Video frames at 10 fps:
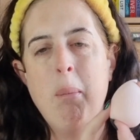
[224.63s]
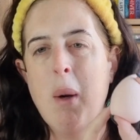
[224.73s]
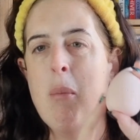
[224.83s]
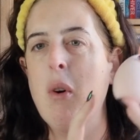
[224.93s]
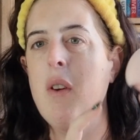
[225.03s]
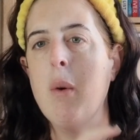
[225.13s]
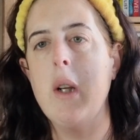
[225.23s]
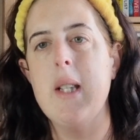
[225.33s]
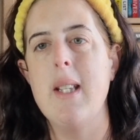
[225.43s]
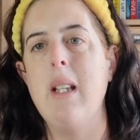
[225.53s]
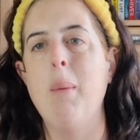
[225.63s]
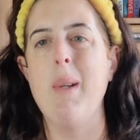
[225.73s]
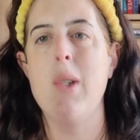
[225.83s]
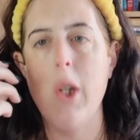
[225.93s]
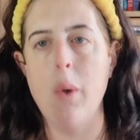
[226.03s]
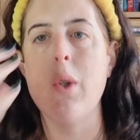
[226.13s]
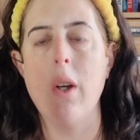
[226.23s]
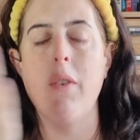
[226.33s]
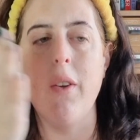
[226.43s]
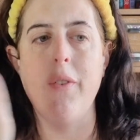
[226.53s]
my Morphe one is a little bit too
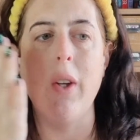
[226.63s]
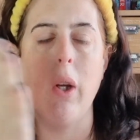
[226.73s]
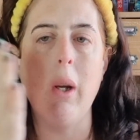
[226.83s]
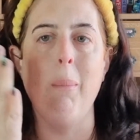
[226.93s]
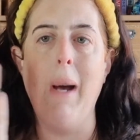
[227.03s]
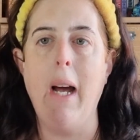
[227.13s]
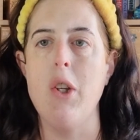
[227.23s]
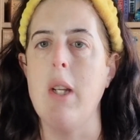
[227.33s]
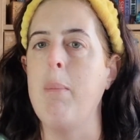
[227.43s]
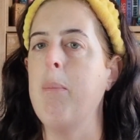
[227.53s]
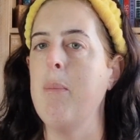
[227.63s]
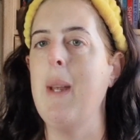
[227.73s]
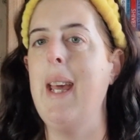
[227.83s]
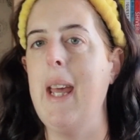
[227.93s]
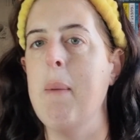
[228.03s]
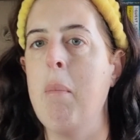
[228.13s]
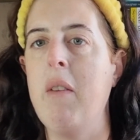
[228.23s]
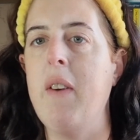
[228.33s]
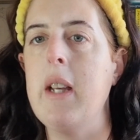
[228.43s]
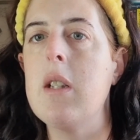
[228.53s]
soft. I feel like I'm actually hitting
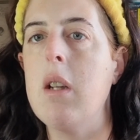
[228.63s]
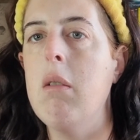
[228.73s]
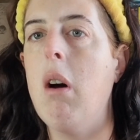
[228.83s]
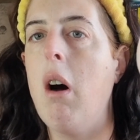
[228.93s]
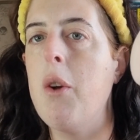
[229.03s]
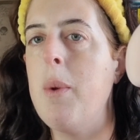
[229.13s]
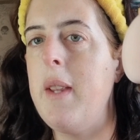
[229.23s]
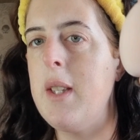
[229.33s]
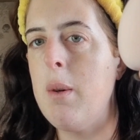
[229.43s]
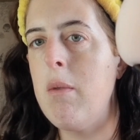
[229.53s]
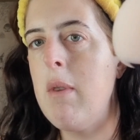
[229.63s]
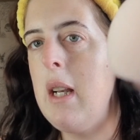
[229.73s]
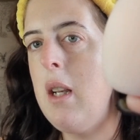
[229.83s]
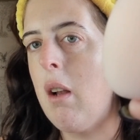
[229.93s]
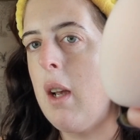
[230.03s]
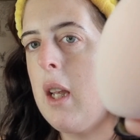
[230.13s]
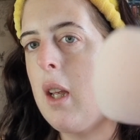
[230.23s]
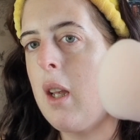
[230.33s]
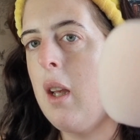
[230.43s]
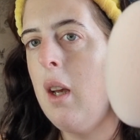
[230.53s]
my face too hard with it. So I really
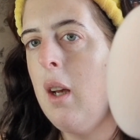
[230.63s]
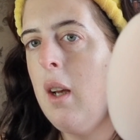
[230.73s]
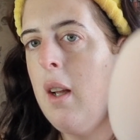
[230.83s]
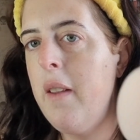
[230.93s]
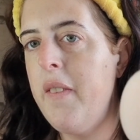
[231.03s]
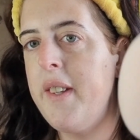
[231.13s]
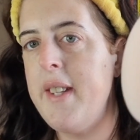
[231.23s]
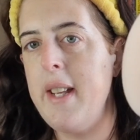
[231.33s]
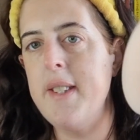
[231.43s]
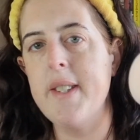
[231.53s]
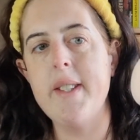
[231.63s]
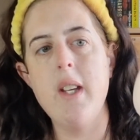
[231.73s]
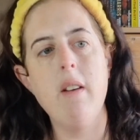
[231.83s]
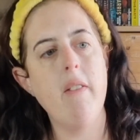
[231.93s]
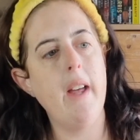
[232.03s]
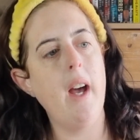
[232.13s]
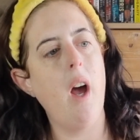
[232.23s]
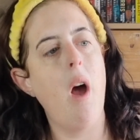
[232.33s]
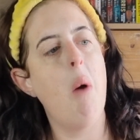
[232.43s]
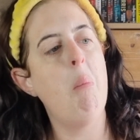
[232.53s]
like the density of
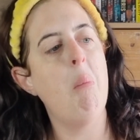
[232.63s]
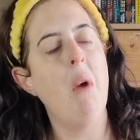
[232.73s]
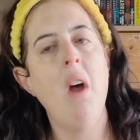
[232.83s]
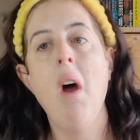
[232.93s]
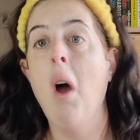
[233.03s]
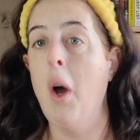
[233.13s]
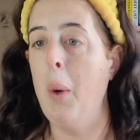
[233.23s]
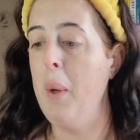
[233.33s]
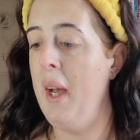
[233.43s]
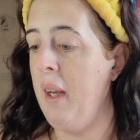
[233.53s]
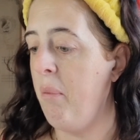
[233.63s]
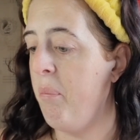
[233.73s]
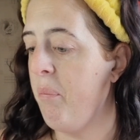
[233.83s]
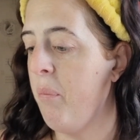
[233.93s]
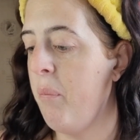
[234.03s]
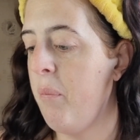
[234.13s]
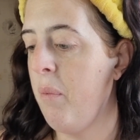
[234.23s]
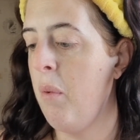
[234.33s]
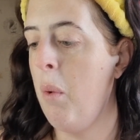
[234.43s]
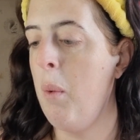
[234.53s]
that. Okay.
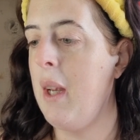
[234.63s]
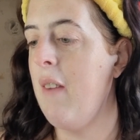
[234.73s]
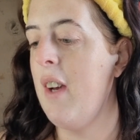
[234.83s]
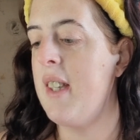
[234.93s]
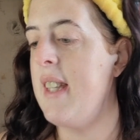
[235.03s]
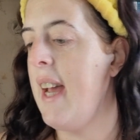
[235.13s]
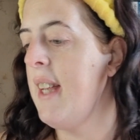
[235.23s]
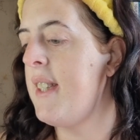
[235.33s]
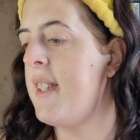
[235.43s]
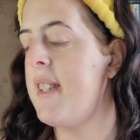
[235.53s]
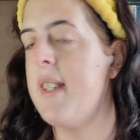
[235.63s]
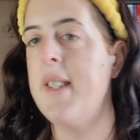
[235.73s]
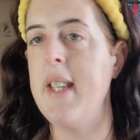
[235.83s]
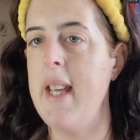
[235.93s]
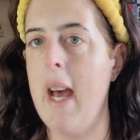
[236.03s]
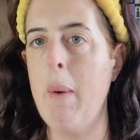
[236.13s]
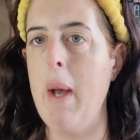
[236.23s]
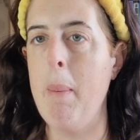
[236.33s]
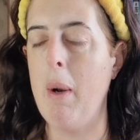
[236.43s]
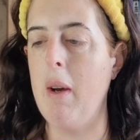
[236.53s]
We'll give it a test, see how
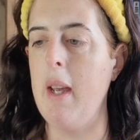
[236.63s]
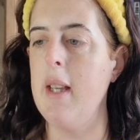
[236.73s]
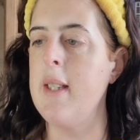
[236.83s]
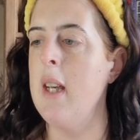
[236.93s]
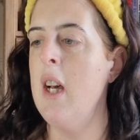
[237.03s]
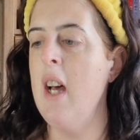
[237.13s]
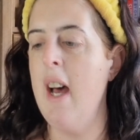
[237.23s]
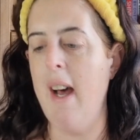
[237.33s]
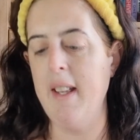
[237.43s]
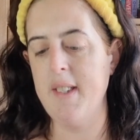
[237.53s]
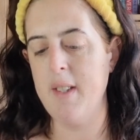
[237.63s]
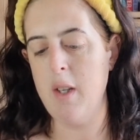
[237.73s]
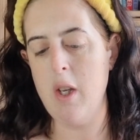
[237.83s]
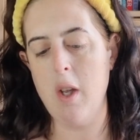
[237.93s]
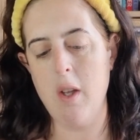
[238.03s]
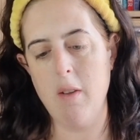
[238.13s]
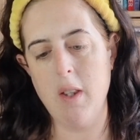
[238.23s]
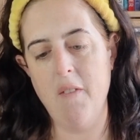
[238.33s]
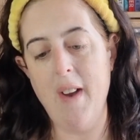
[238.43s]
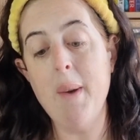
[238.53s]
it applies. And to
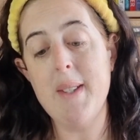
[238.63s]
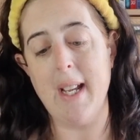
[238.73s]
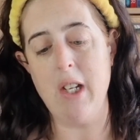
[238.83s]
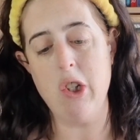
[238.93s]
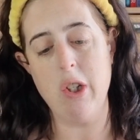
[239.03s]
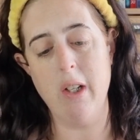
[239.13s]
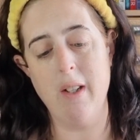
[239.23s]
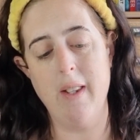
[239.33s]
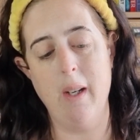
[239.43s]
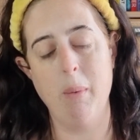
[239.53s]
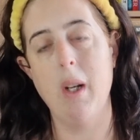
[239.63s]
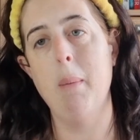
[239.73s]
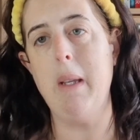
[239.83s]
the foundation that I'm going